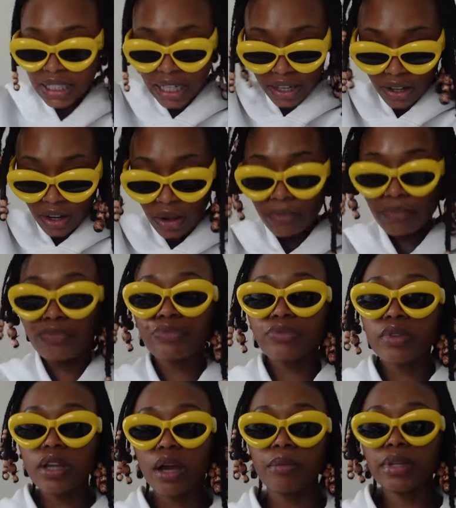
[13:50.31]
I don't know.
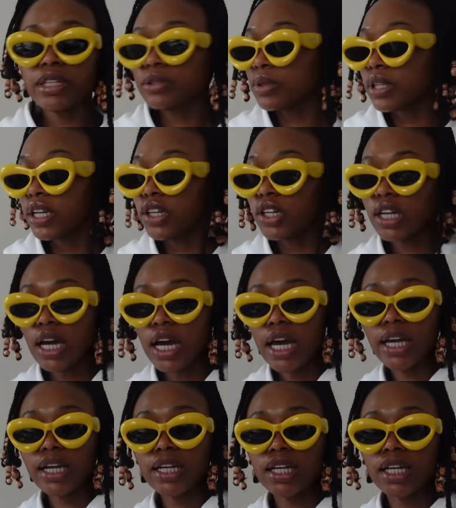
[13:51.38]
This is what they look
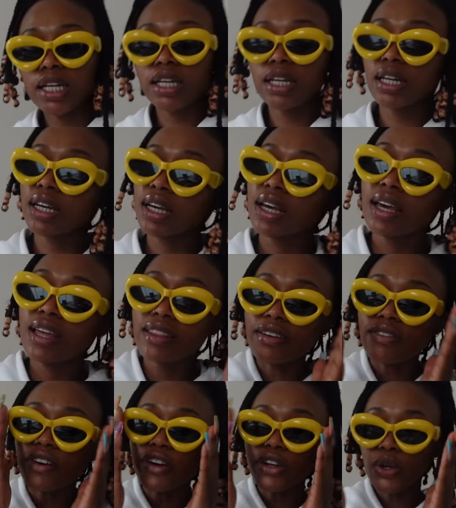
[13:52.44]
like. They're
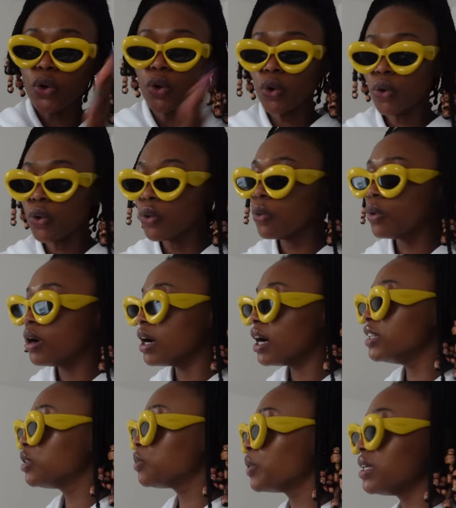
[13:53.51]
very cool. I
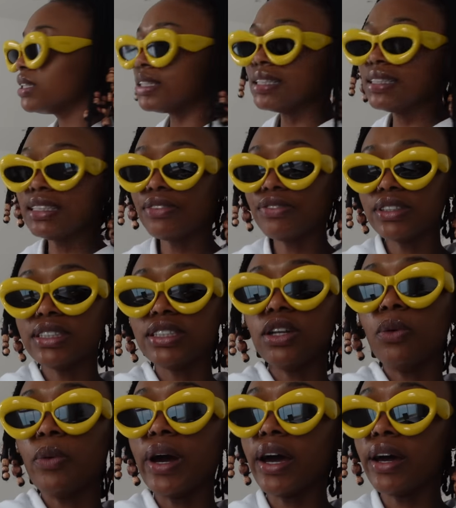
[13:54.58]
just wanted a different
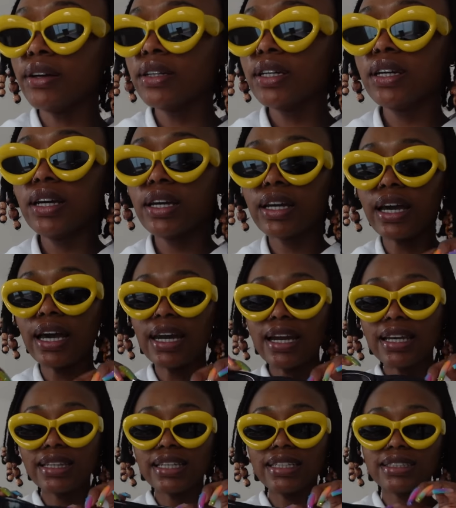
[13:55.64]
silhouette. Okay, I
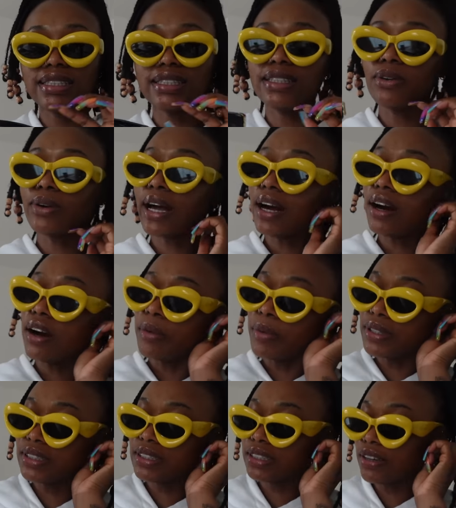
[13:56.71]
like these little cat eye ones.